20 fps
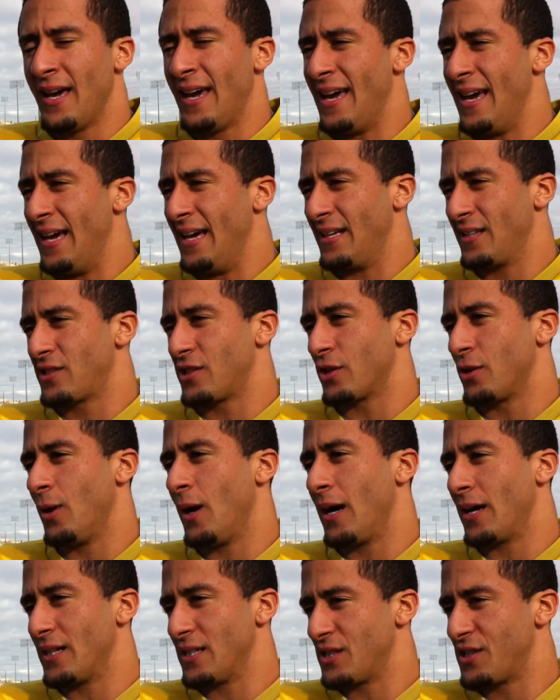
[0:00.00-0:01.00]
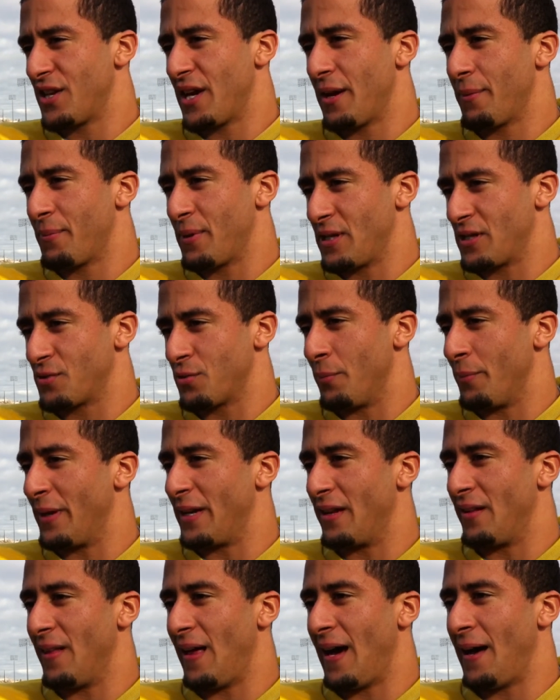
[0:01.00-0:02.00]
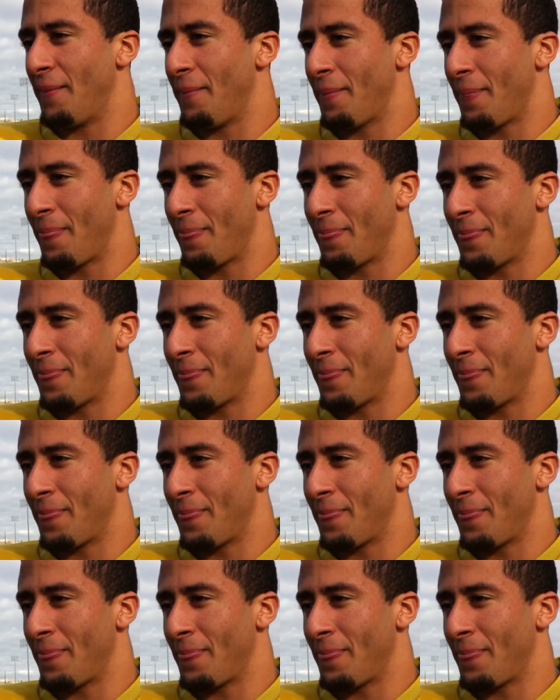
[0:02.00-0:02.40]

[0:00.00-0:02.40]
and to go out as champions would mean a lot.